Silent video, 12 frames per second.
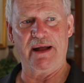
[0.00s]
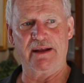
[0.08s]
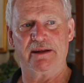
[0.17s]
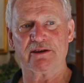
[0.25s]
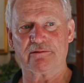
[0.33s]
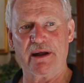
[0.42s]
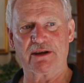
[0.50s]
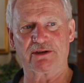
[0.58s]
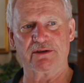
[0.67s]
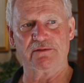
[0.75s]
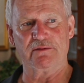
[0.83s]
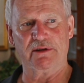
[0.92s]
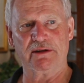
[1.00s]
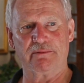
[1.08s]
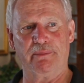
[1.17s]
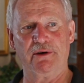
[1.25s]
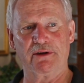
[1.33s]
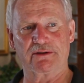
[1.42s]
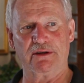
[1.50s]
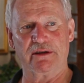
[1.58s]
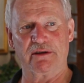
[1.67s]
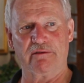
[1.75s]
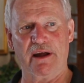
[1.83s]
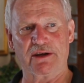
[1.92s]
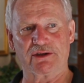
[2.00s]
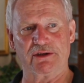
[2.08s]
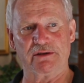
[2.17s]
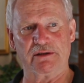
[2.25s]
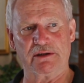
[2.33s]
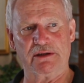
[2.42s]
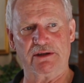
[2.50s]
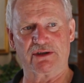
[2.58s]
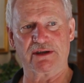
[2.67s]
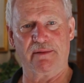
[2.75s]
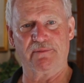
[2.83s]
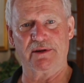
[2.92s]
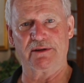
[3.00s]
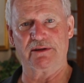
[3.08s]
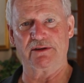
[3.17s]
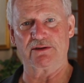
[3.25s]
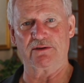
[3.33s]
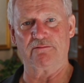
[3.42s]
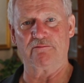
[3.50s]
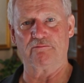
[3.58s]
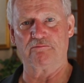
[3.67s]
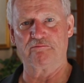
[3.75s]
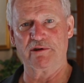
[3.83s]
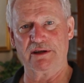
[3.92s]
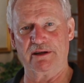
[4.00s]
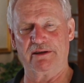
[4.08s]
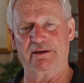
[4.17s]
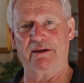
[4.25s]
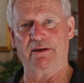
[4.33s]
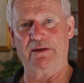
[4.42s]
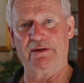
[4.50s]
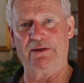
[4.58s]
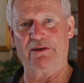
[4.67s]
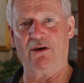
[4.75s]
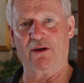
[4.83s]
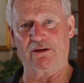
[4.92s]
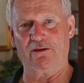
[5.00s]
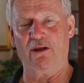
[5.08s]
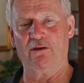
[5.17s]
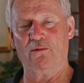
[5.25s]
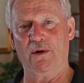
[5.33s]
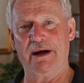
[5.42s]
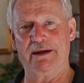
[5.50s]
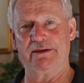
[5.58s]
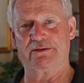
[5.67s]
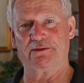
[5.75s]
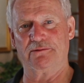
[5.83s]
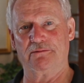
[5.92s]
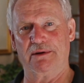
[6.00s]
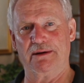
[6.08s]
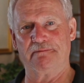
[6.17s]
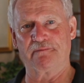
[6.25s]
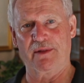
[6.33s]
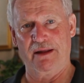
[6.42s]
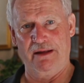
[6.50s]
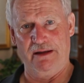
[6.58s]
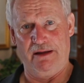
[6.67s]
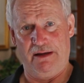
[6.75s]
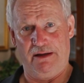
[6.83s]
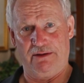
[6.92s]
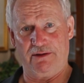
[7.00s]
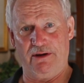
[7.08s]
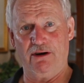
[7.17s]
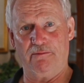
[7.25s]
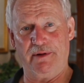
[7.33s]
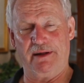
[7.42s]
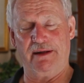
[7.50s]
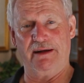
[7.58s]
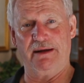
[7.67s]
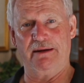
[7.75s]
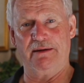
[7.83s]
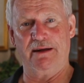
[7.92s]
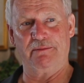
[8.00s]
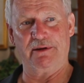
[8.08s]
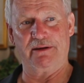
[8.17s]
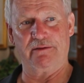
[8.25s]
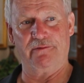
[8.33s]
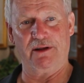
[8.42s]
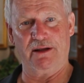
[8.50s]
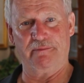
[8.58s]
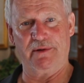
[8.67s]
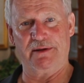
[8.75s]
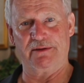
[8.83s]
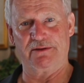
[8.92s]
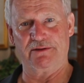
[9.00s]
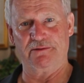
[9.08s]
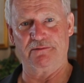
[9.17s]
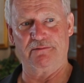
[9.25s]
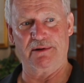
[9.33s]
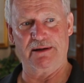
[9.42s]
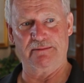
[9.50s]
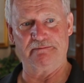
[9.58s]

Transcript: that interpersonal interaction, is something that has really gone a long way to helping Emily develop and to